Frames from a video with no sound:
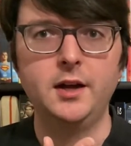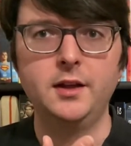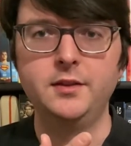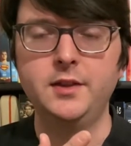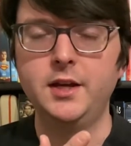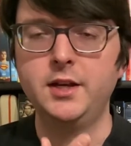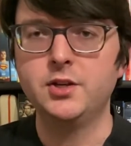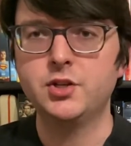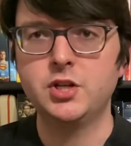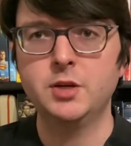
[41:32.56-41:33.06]

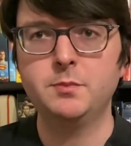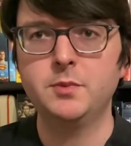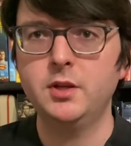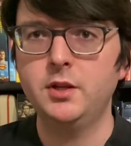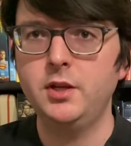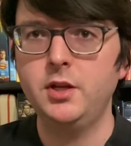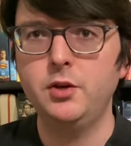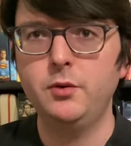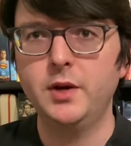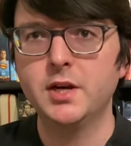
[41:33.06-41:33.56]
they ship to
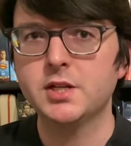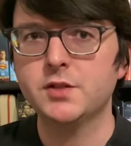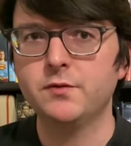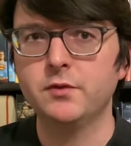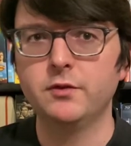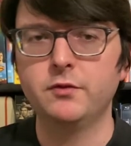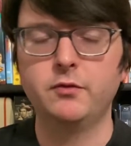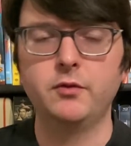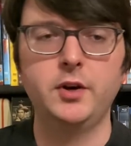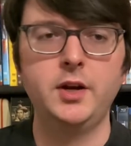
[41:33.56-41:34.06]
the US for
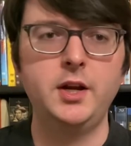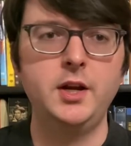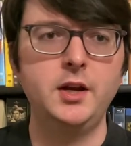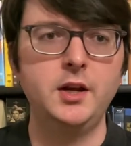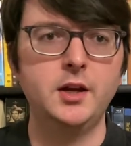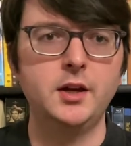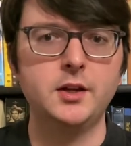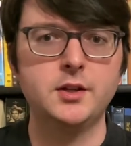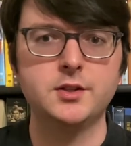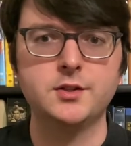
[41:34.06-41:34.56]
free.
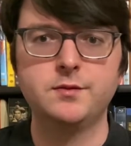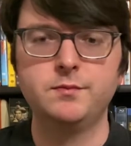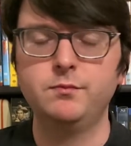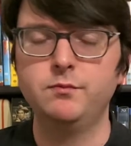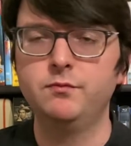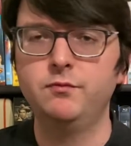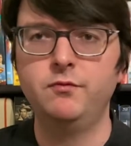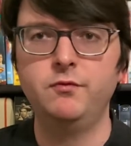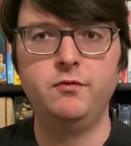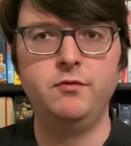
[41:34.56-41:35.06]
It's
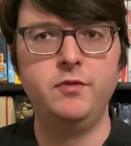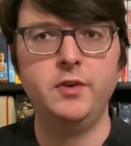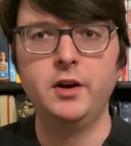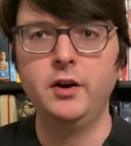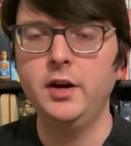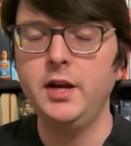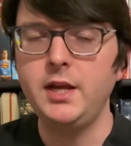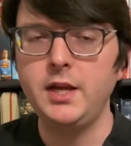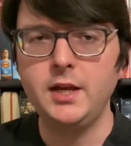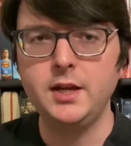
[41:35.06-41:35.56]

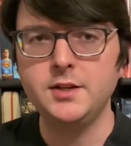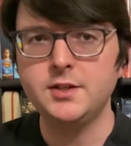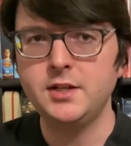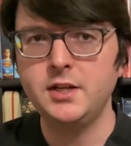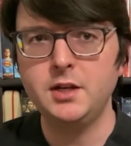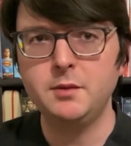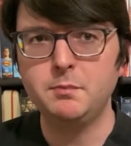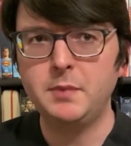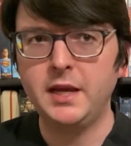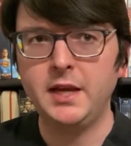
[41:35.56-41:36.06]
very
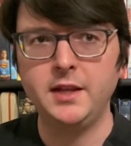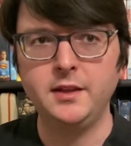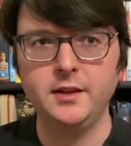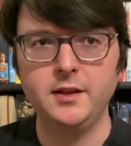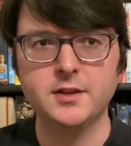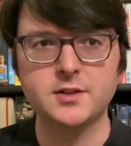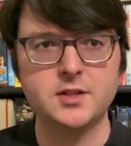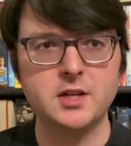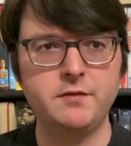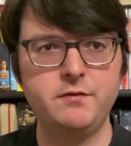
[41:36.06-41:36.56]
easy and
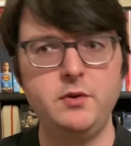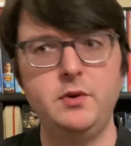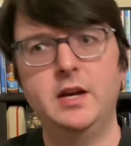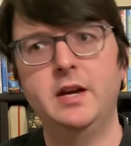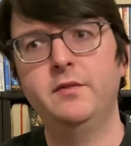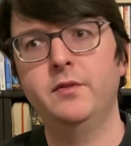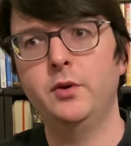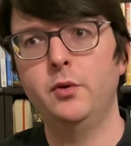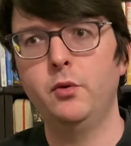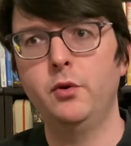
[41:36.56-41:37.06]
painless if you
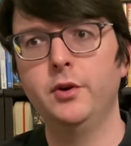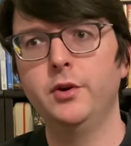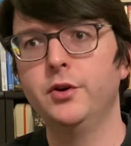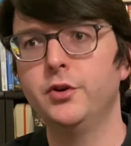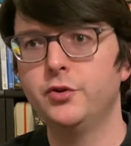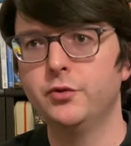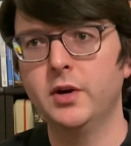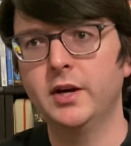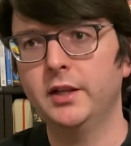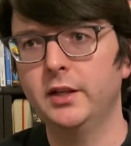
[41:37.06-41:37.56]
haven't ordered
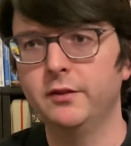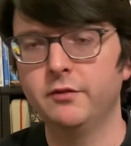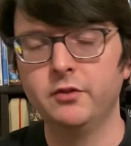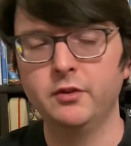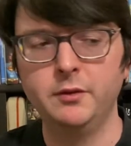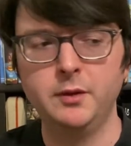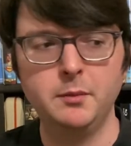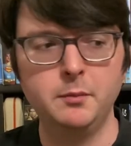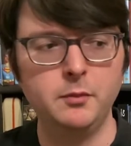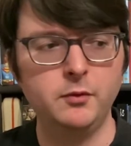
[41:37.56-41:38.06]
directly
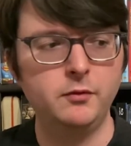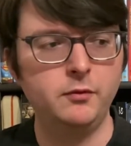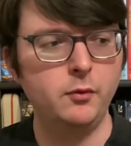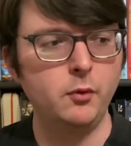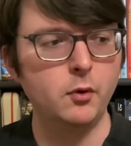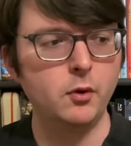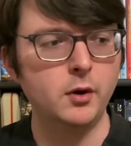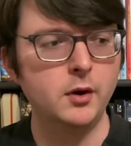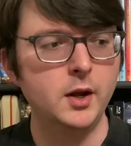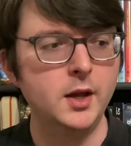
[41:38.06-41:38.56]
from them
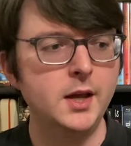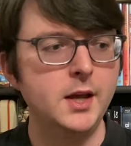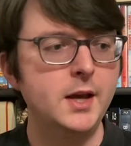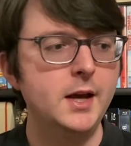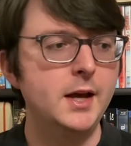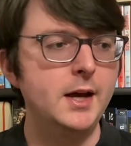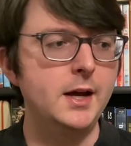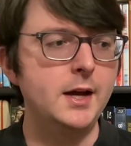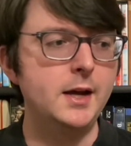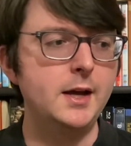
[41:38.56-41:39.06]
before.
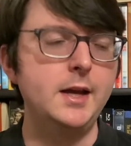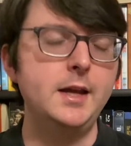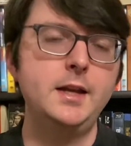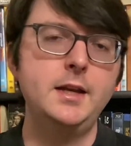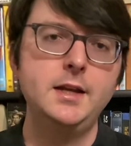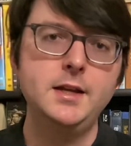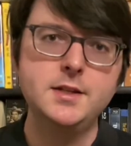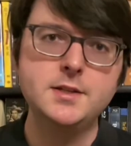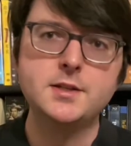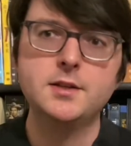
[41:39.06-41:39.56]
It
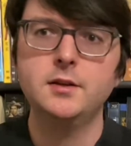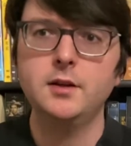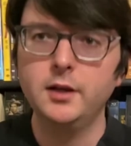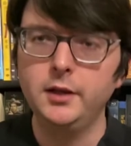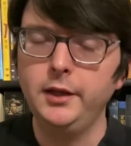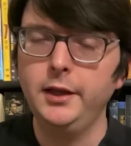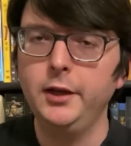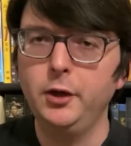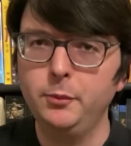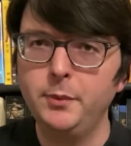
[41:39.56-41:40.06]
is a
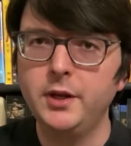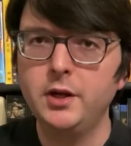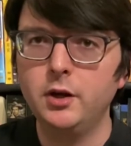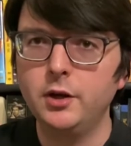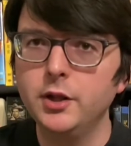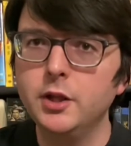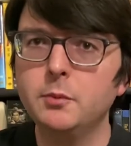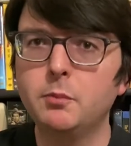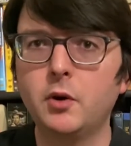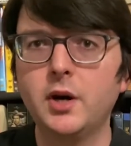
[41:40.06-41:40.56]
little bit
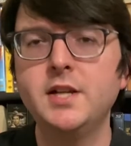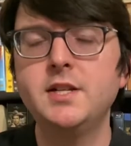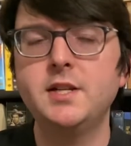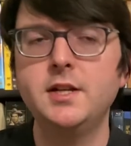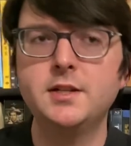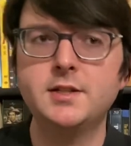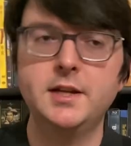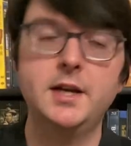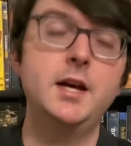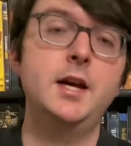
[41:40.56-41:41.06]
on the pricey
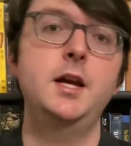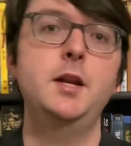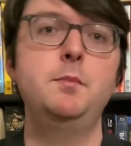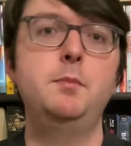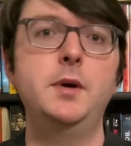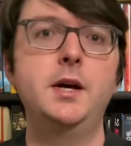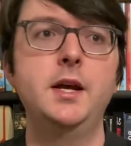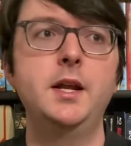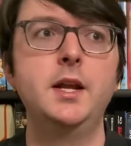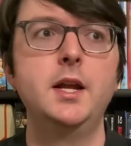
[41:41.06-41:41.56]
side,
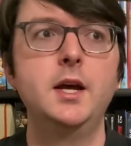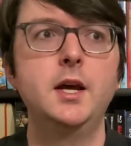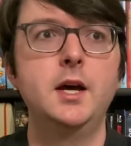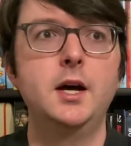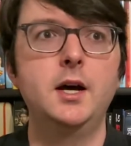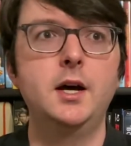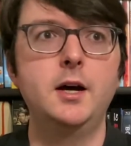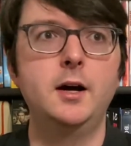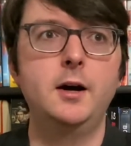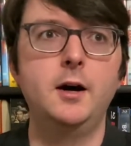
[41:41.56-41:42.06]
but
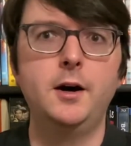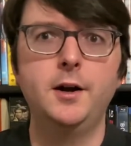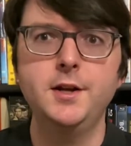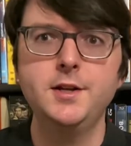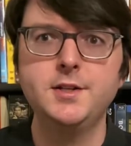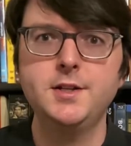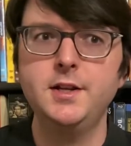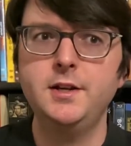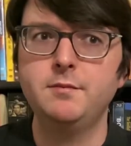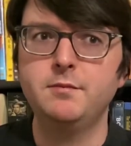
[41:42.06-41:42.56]

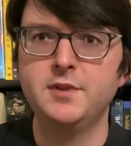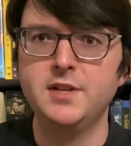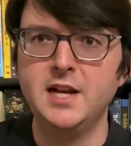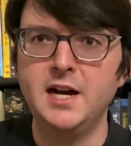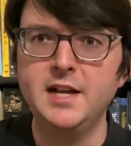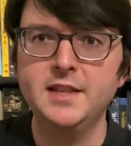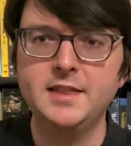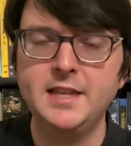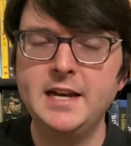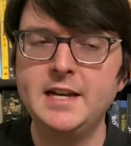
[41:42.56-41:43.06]
honestly,
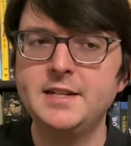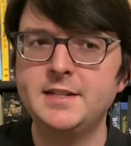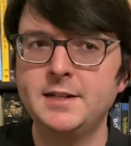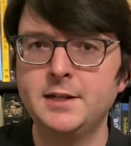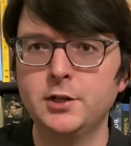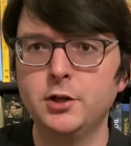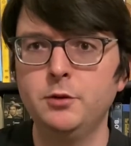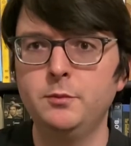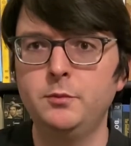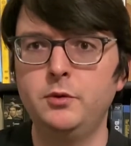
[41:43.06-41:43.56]
not that
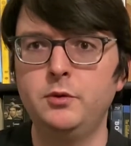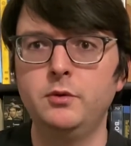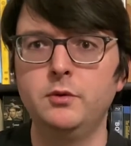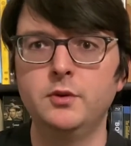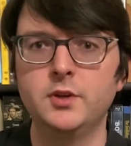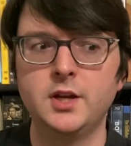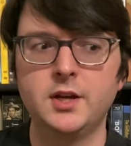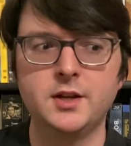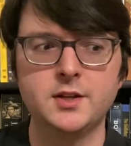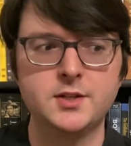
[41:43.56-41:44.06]
terrible
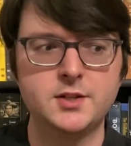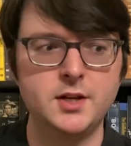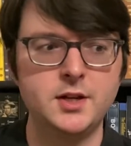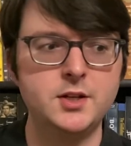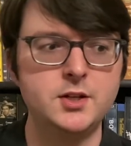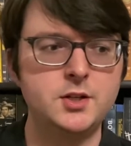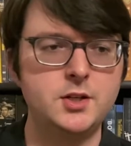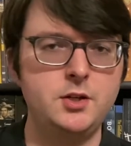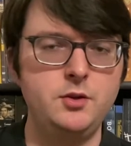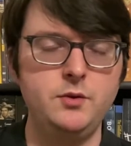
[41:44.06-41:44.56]

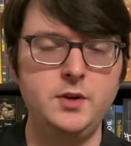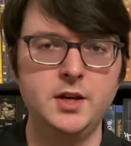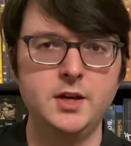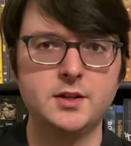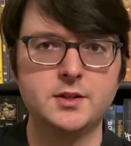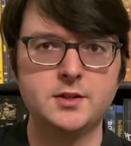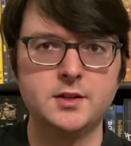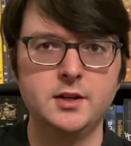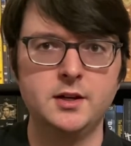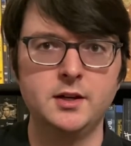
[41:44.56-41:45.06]
since you
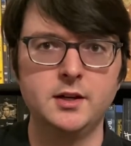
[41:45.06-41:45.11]
get